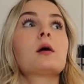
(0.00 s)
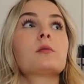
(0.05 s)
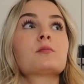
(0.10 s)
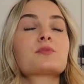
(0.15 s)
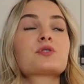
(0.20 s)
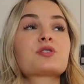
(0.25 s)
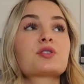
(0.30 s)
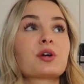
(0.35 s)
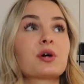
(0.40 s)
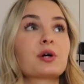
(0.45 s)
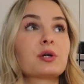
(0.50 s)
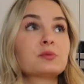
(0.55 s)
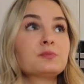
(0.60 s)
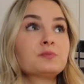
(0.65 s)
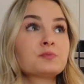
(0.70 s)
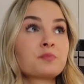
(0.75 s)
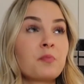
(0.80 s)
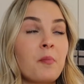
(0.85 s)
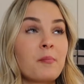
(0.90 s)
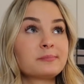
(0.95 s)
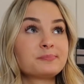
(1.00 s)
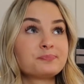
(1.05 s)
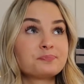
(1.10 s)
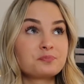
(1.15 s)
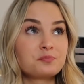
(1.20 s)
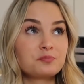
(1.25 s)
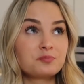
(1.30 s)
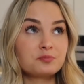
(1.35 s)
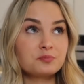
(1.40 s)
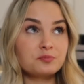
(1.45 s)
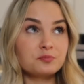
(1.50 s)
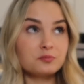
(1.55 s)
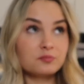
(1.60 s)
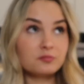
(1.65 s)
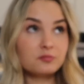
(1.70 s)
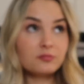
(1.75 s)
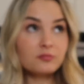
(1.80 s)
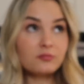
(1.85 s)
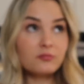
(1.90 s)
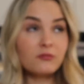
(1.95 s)
So
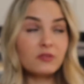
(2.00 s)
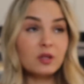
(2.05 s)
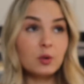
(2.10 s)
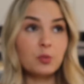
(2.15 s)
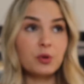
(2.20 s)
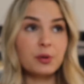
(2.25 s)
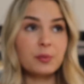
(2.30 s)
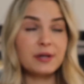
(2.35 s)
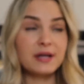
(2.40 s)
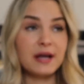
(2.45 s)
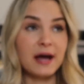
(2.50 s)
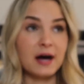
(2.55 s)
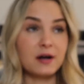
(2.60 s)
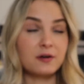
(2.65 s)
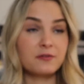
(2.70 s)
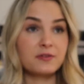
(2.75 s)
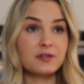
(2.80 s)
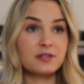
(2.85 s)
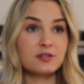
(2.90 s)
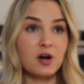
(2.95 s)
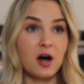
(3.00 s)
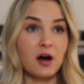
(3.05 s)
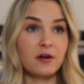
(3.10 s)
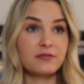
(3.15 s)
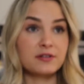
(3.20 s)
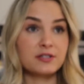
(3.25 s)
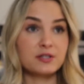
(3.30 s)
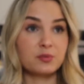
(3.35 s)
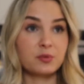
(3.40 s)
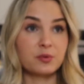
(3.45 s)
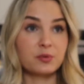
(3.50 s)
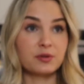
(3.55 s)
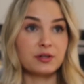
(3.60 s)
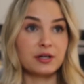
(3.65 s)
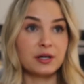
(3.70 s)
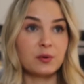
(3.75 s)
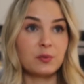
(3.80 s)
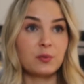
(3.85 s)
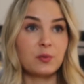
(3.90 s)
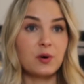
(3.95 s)
we went out of this office and we were
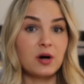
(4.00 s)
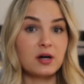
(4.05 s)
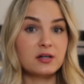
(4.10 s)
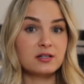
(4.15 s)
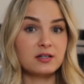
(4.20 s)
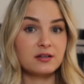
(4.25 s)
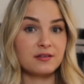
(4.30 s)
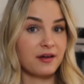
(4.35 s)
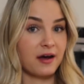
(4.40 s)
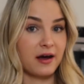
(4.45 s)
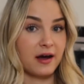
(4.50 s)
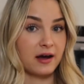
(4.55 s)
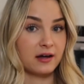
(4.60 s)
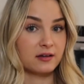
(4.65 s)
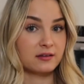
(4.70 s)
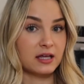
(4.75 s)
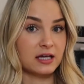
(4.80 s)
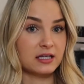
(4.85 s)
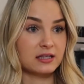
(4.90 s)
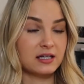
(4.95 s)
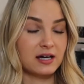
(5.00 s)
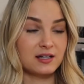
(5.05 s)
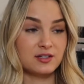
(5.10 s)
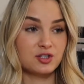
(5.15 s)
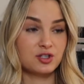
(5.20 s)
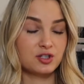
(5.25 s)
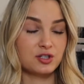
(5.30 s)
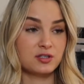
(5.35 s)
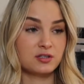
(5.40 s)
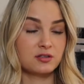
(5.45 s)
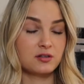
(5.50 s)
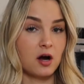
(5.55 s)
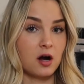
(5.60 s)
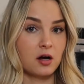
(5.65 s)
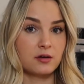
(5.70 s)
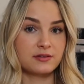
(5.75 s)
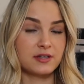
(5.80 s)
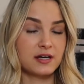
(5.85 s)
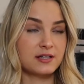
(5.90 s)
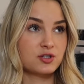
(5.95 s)
like, what the heck, like that's just
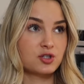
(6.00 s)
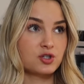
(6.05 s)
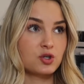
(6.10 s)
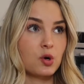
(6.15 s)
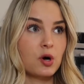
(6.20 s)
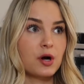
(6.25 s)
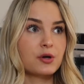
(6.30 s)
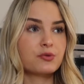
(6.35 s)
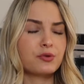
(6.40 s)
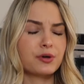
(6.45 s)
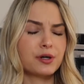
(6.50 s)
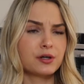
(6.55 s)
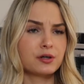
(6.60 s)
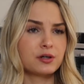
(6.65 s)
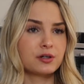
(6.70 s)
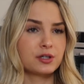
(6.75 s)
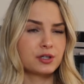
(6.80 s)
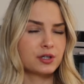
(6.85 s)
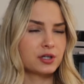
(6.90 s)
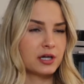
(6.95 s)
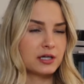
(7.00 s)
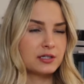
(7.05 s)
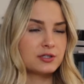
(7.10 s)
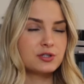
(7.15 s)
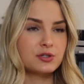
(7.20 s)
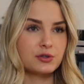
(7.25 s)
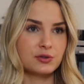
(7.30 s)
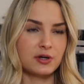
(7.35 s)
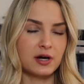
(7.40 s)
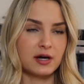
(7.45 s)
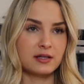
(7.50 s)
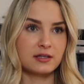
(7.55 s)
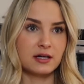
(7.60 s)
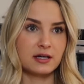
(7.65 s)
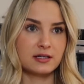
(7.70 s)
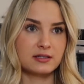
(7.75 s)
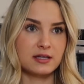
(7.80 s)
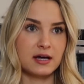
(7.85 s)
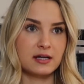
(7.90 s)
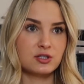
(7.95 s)
not, that's so unreal, you can't do that,
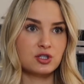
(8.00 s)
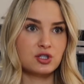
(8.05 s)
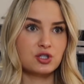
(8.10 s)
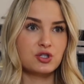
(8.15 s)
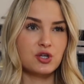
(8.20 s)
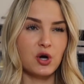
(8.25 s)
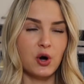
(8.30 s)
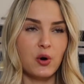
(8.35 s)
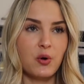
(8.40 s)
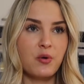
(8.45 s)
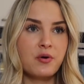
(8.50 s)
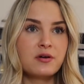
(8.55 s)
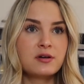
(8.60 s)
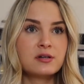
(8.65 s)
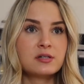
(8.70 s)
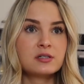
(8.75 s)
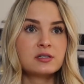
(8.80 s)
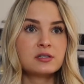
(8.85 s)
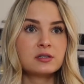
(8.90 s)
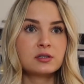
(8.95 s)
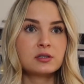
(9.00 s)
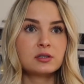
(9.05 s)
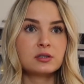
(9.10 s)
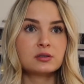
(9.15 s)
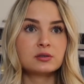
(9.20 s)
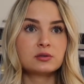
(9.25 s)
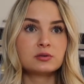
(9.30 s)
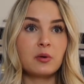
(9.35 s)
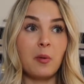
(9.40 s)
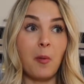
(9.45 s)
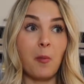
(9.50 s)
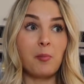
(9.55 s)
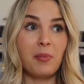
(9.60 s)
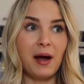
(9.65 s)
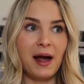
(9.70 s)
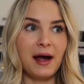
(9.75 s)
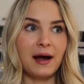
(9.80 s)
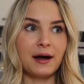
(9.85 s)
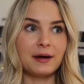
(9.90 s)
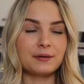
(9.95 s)
like that's so
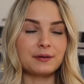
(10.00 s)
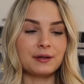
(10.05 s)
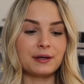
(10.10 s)
bad.